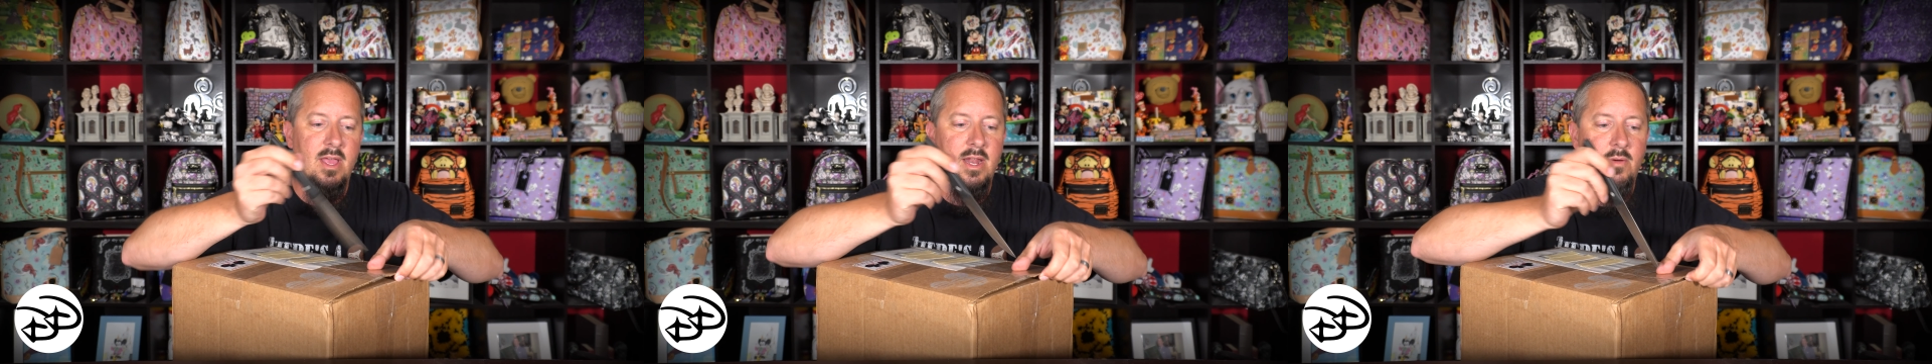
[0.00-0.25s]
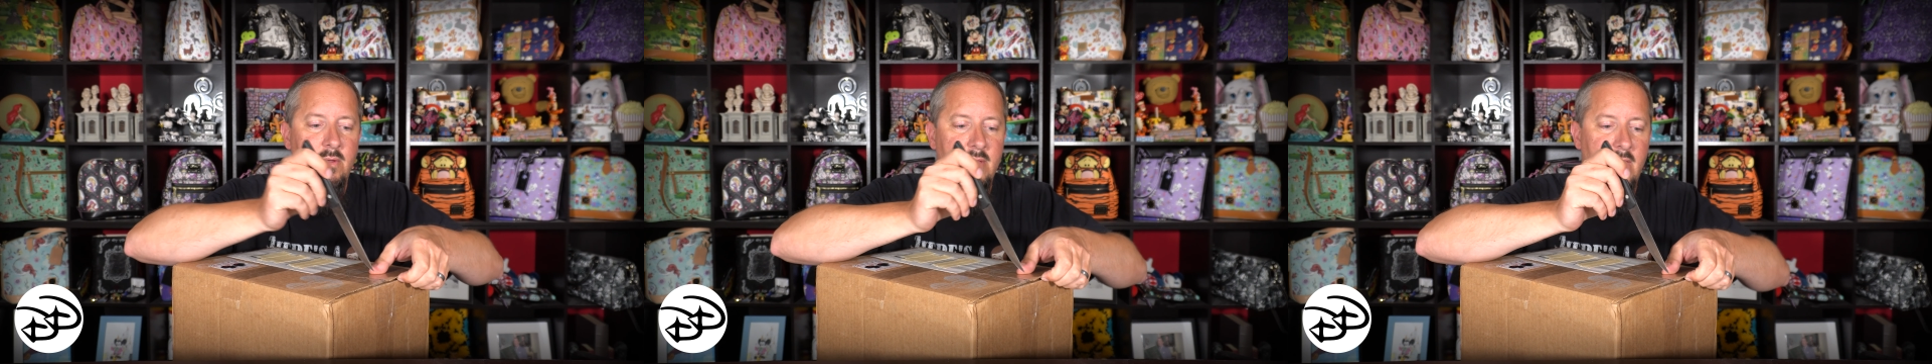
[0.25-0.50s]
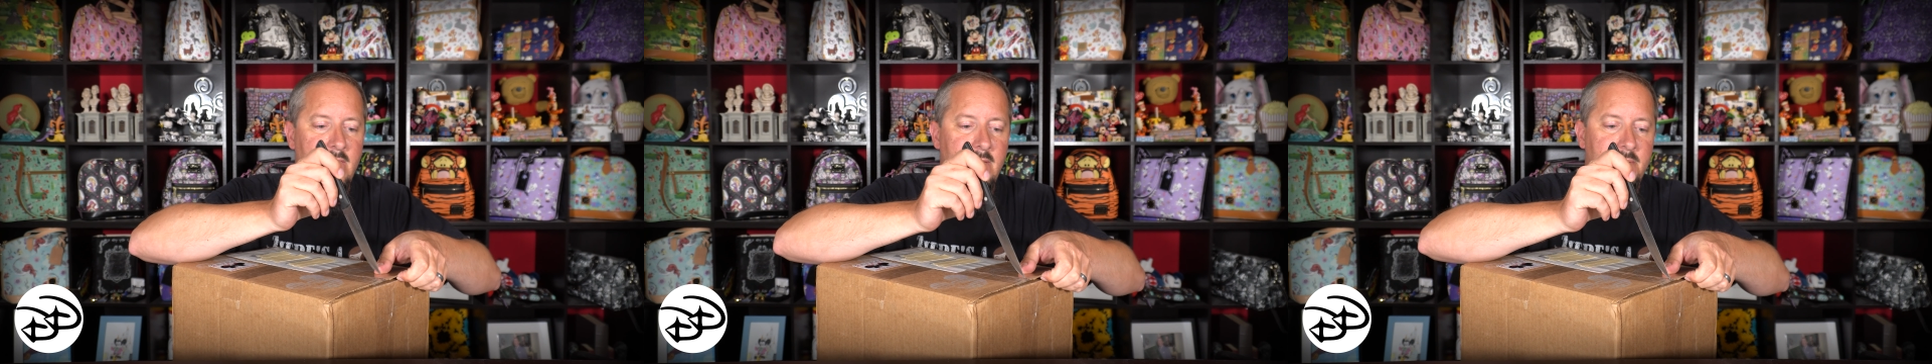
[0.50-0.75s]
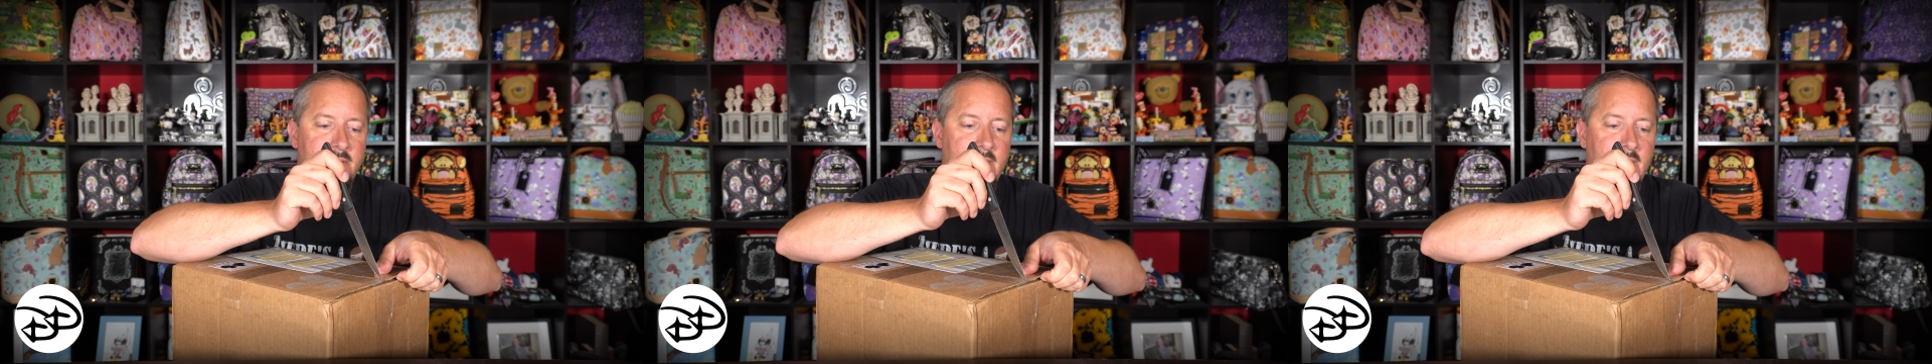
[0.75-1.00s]
and I was
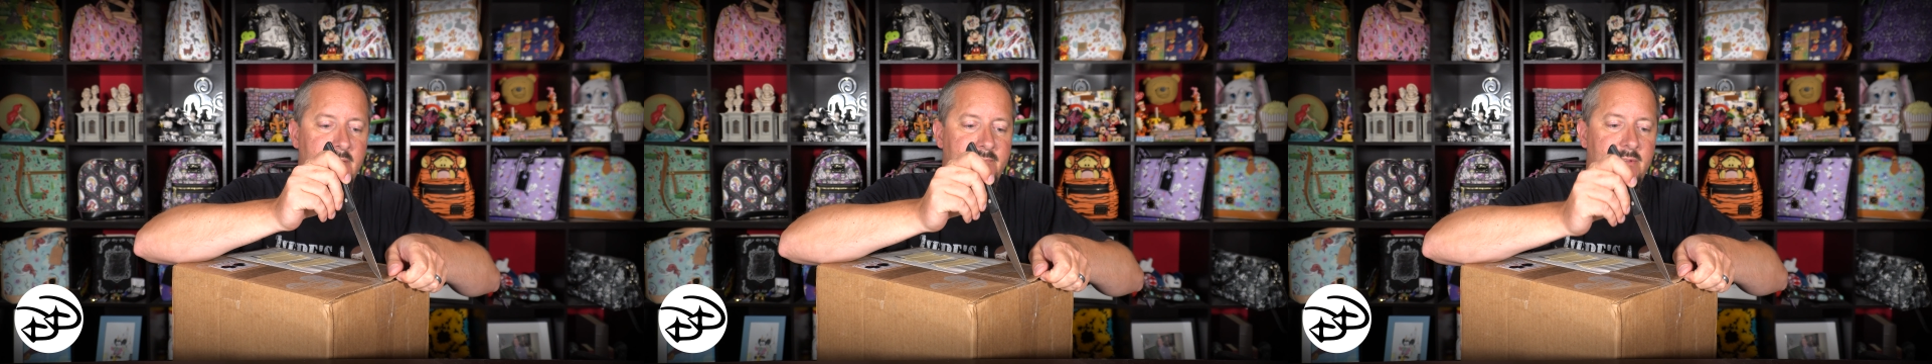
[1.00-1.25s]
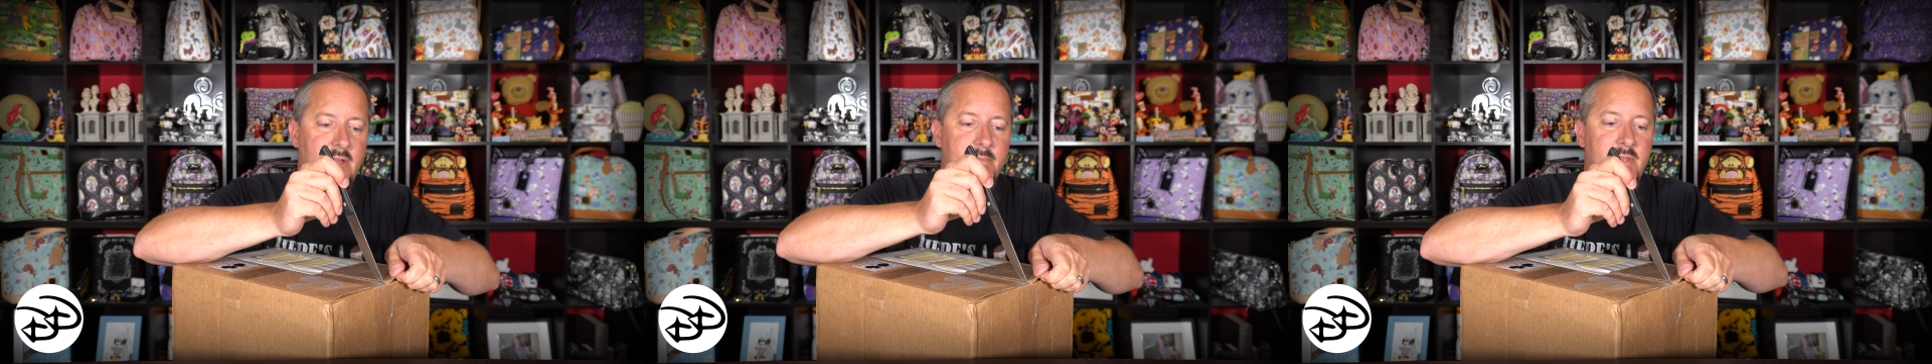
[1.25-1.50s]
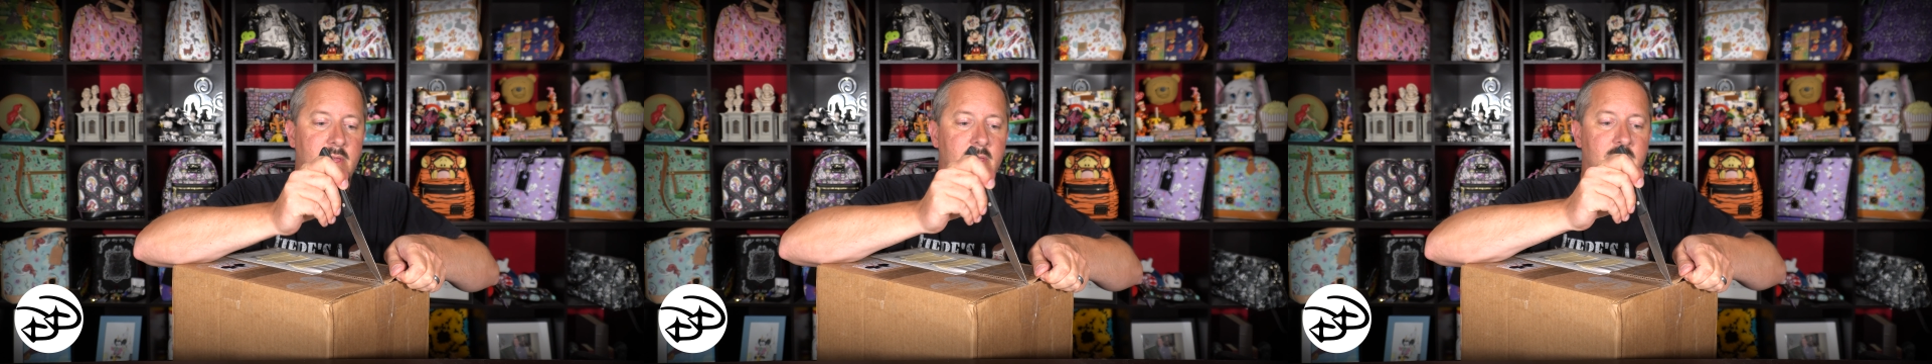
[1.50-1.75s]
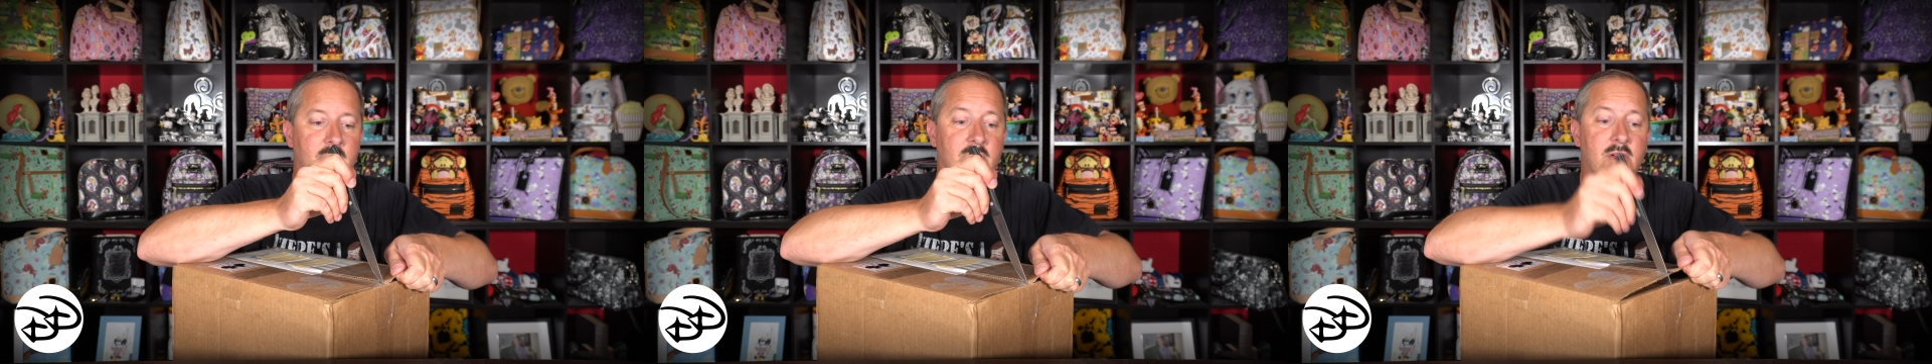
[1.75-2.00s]
unable to get it filmed.
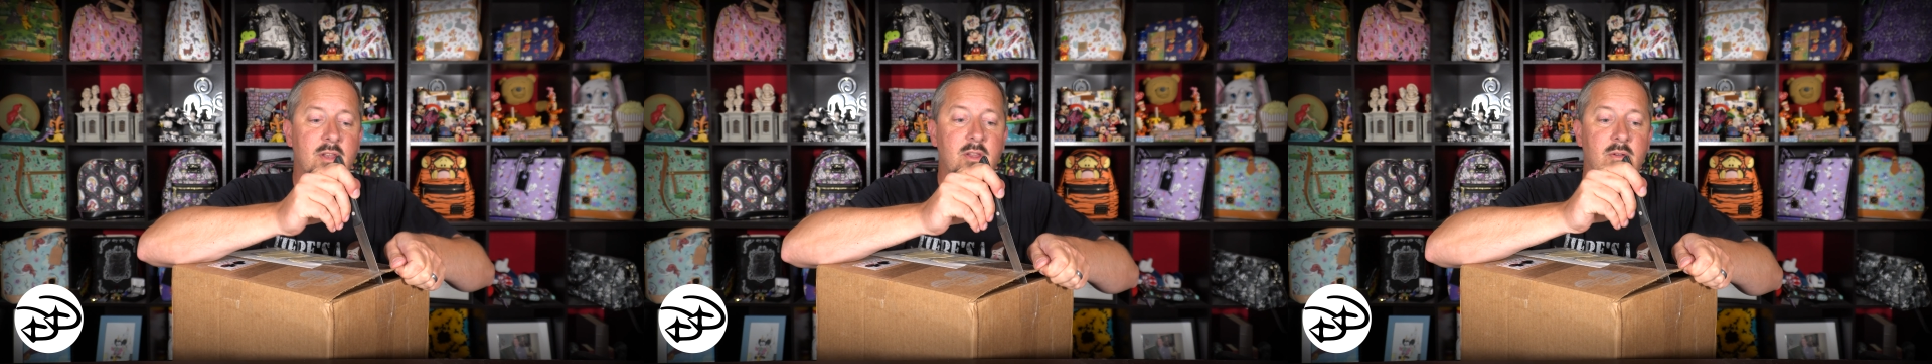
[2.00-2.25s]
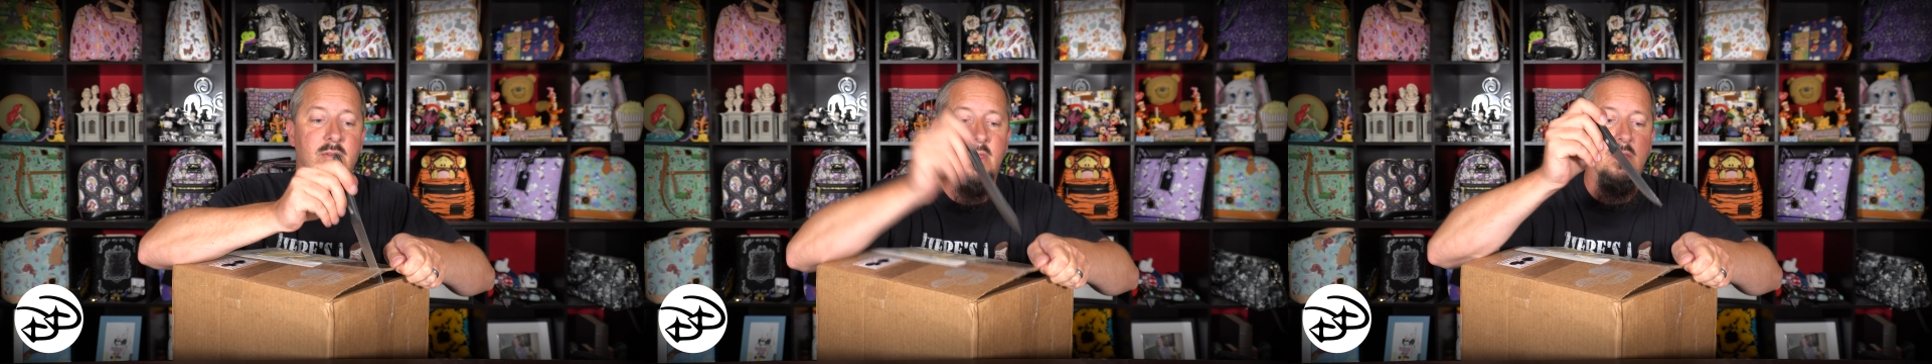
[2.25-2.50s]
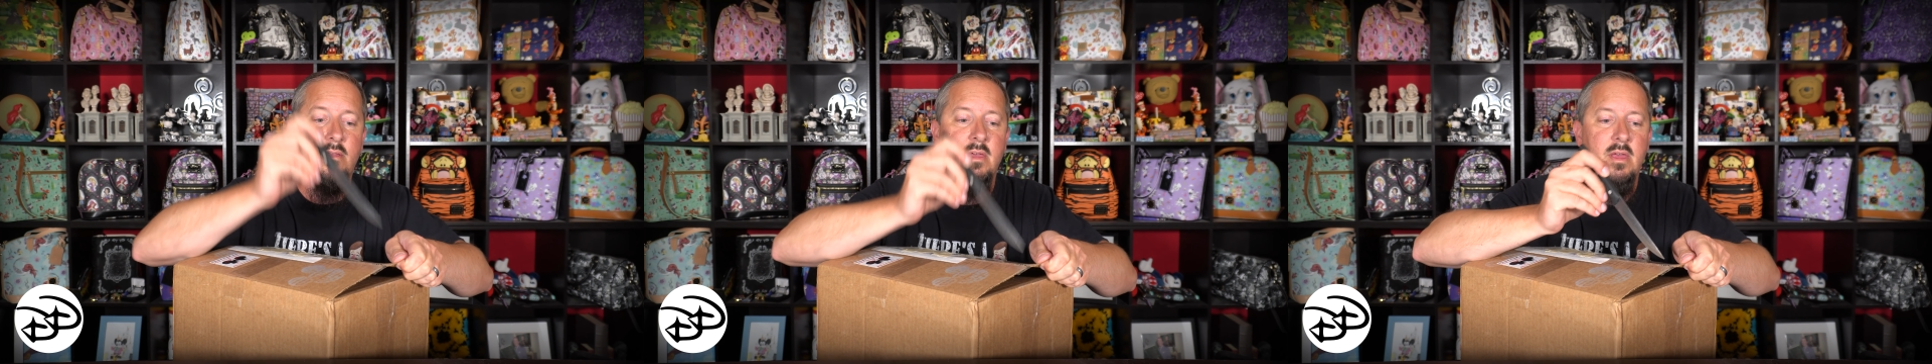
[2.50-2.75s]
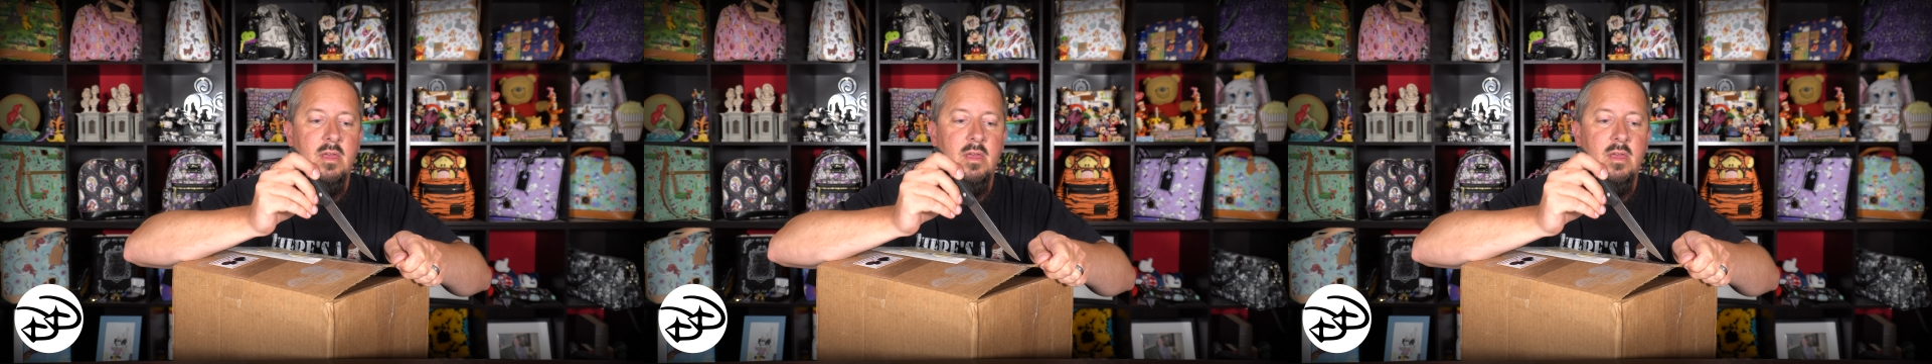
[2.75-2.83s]
The good news is